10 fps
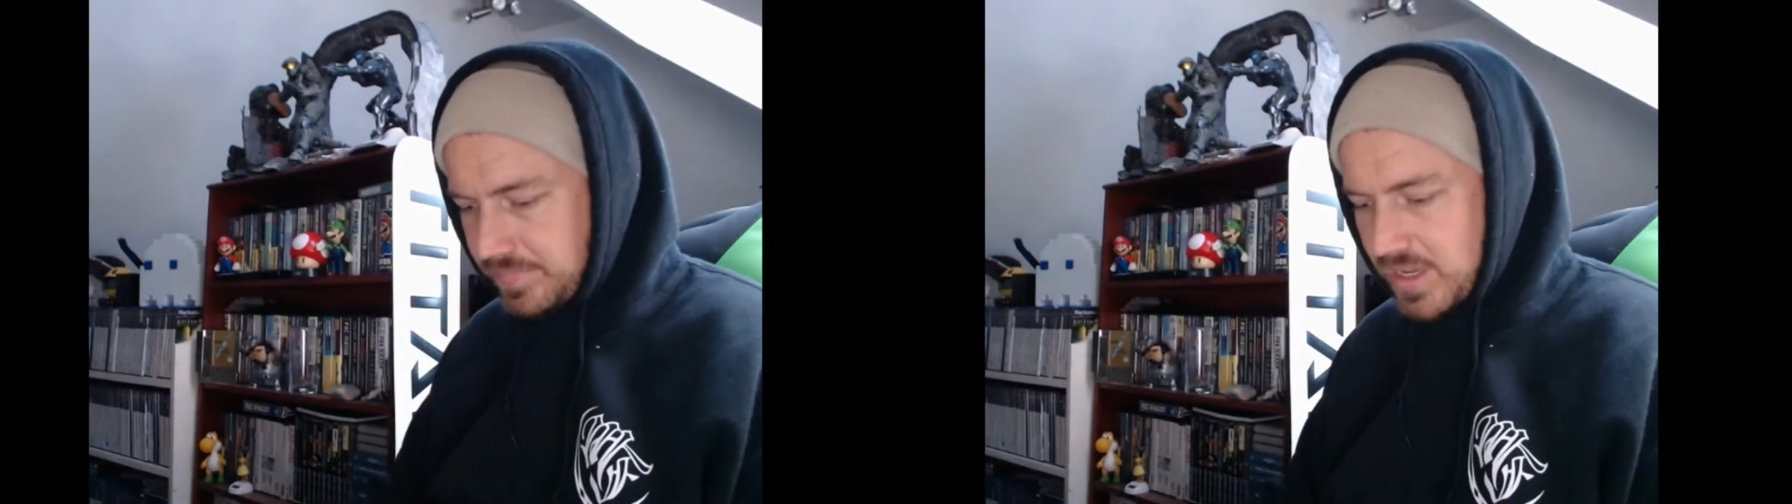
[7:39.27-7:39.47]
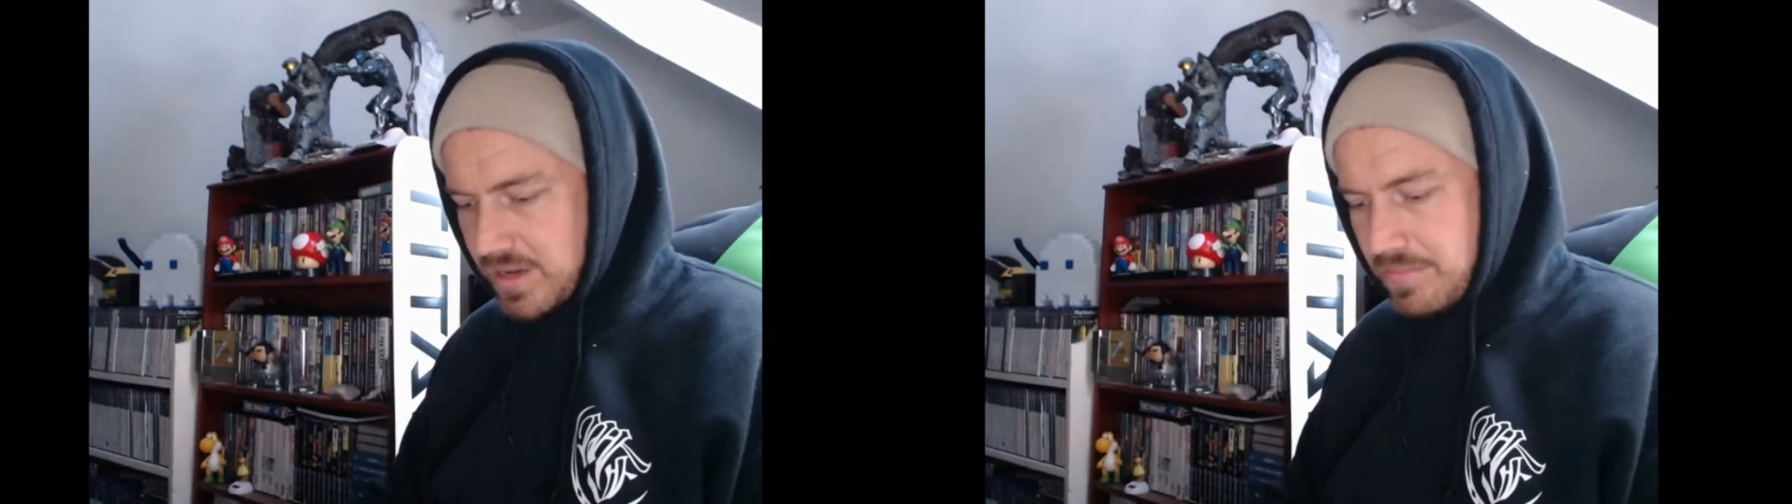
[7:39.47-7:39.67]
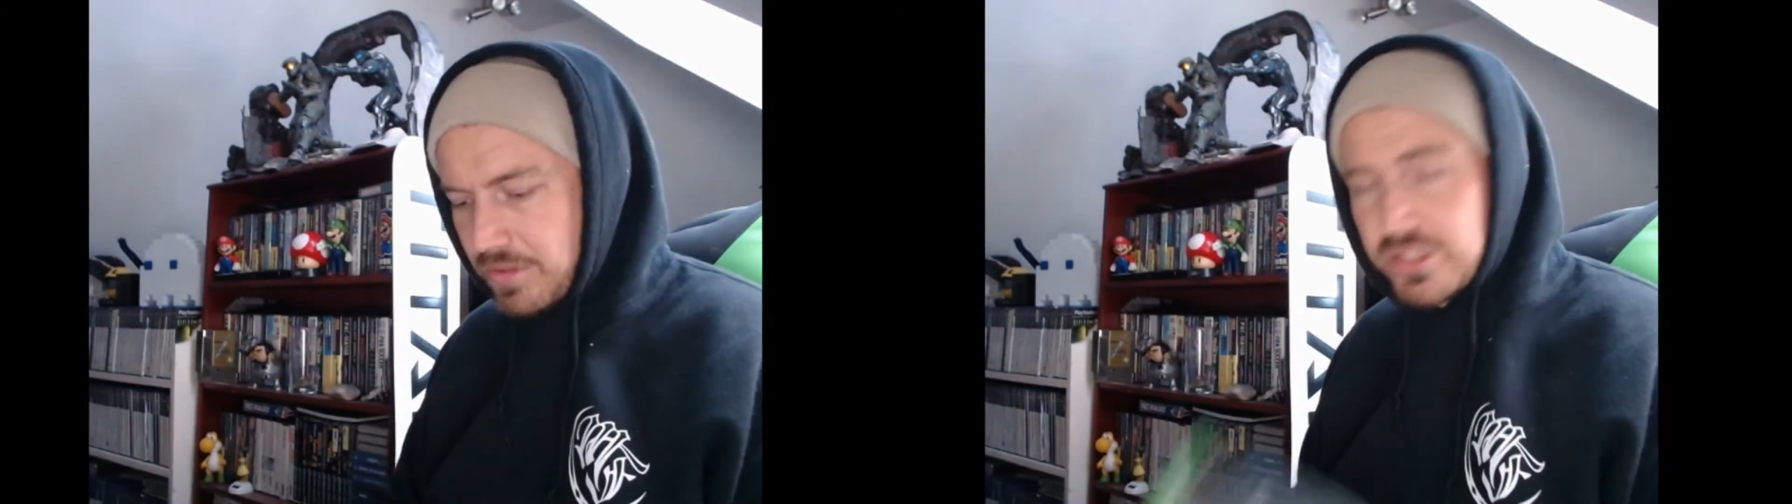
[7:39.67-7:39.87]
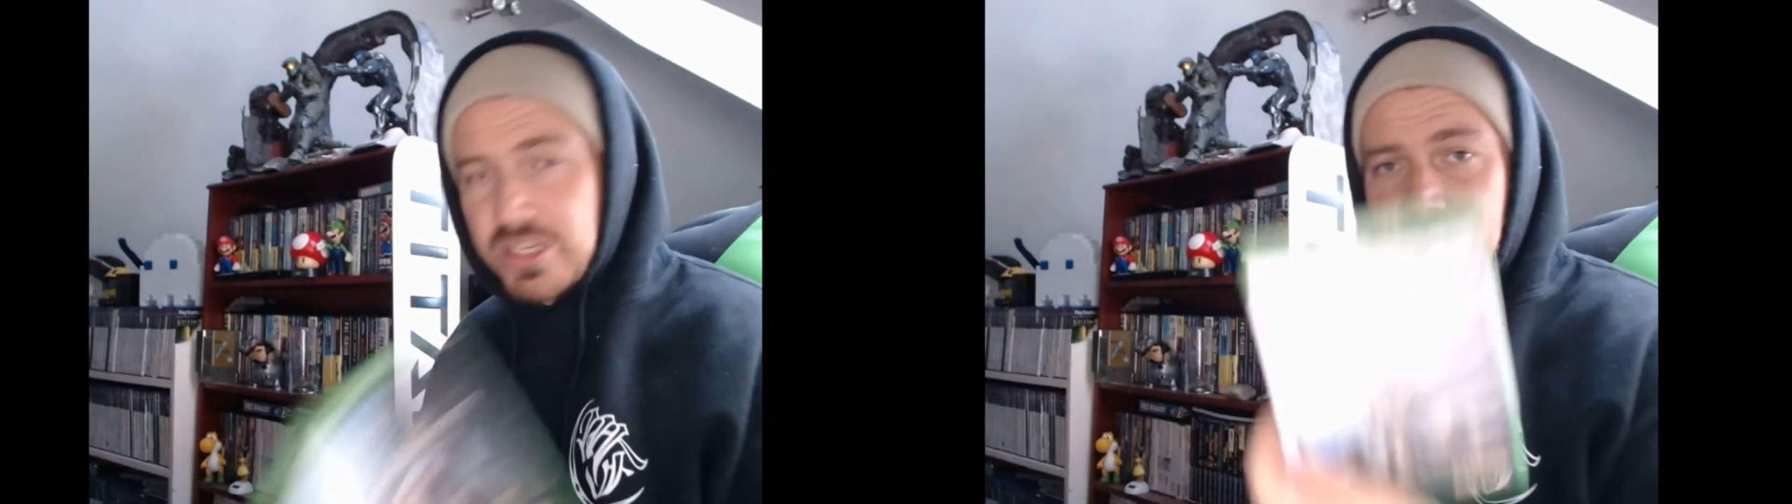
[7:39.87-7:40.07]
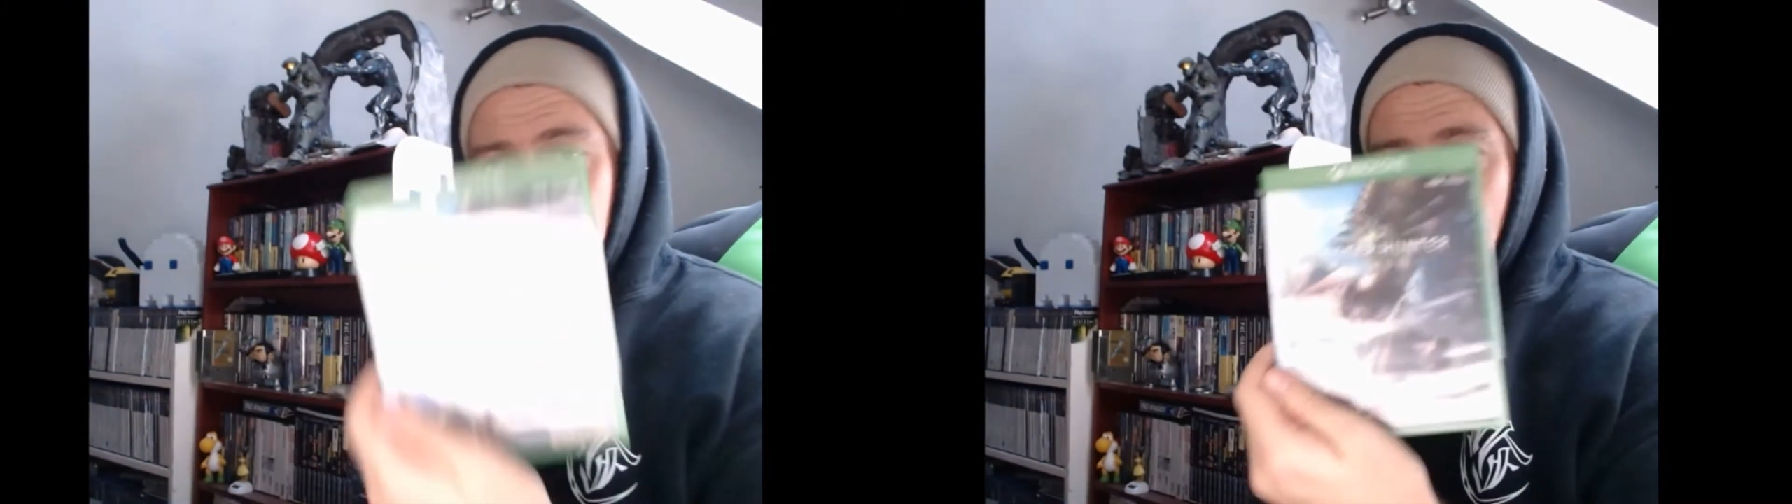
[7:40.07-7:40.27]
Monster
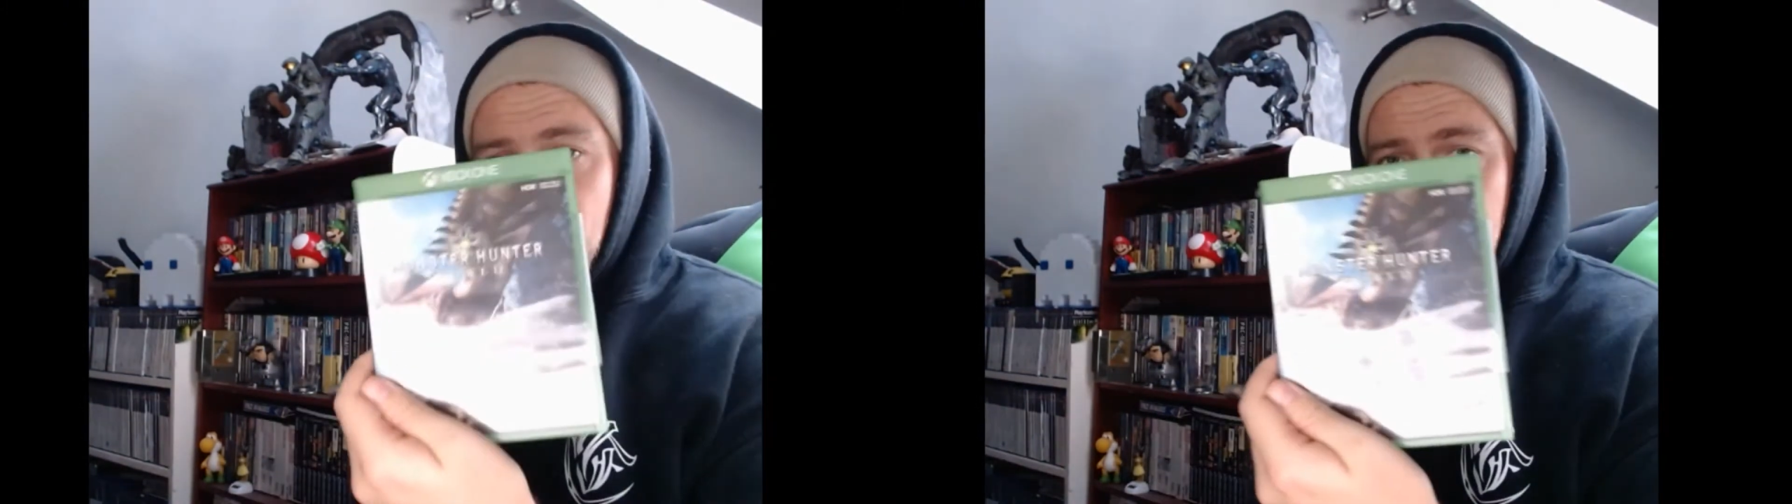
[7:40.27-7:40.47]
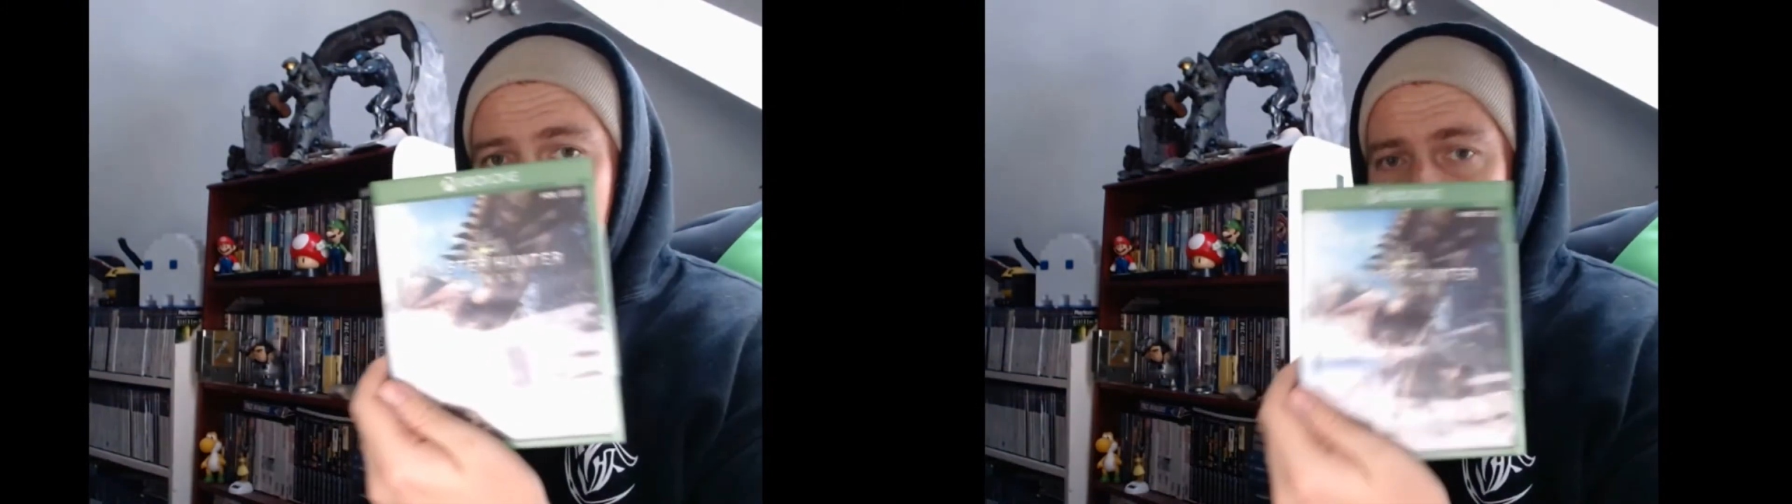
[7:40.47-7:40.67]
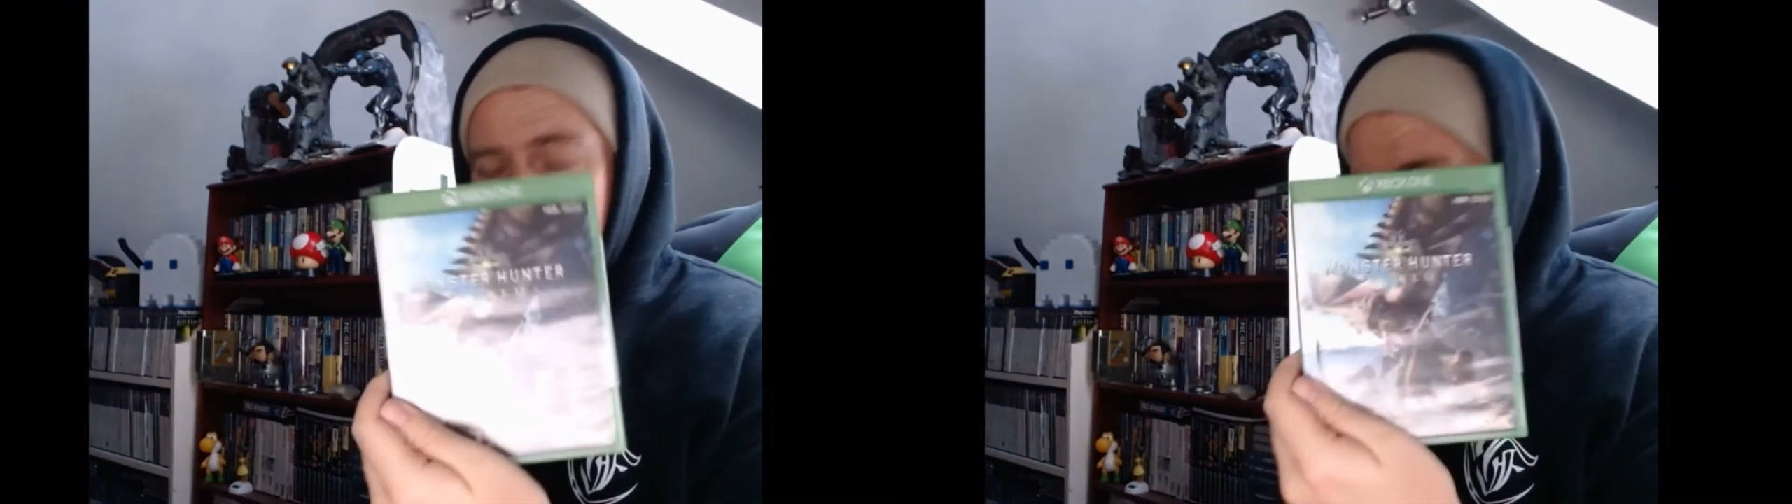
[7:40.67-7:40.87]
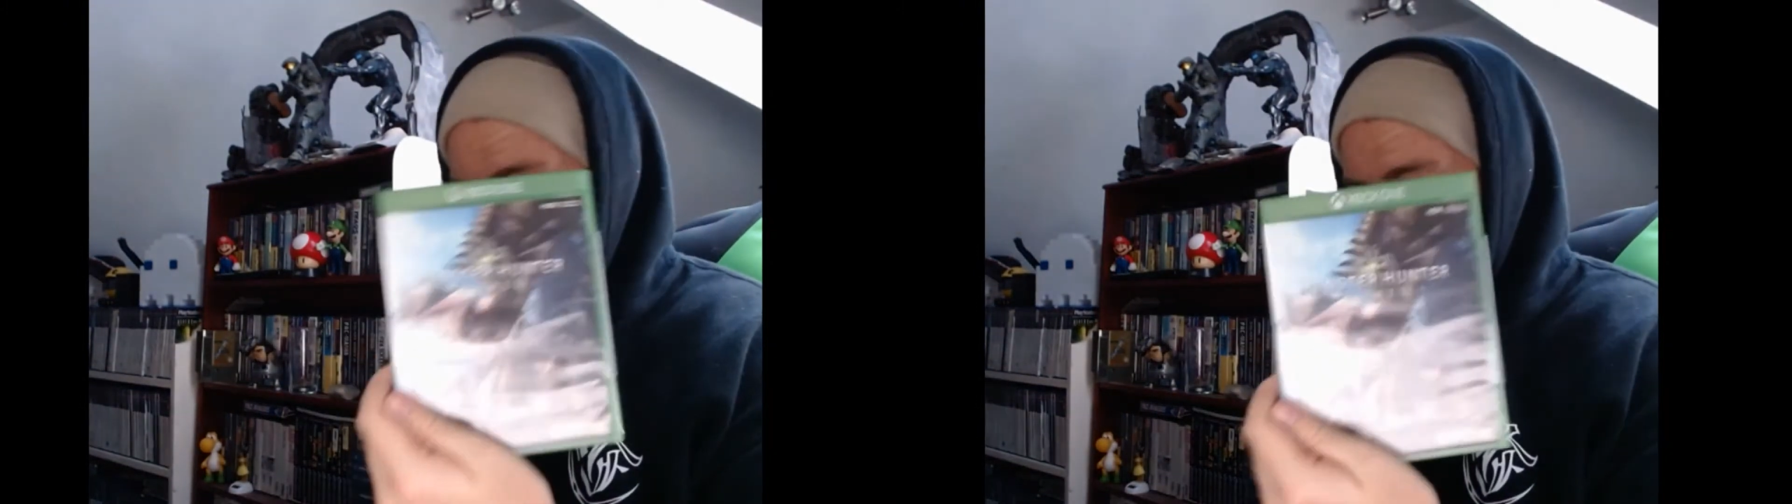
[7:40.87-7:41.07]
Hunter World, which I didn't